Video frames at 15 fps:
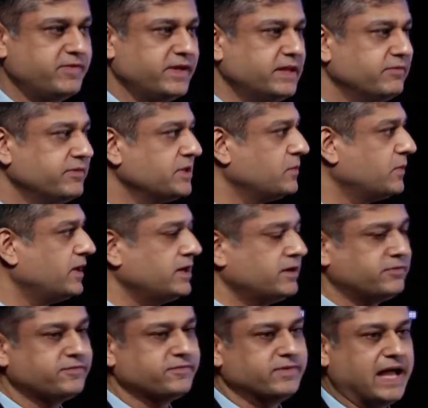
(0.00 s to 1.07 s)
we live in the world
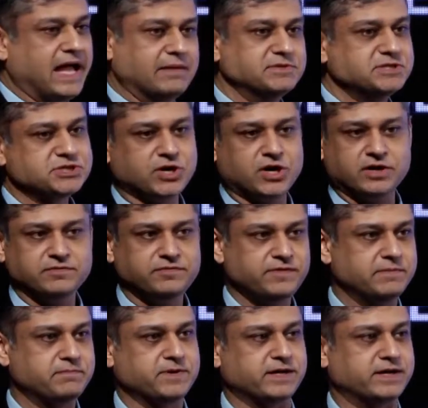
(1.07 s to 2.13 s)
of Amazon,
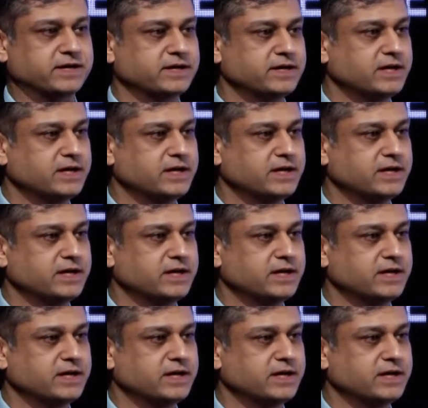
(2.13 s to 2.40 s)
Flipkart,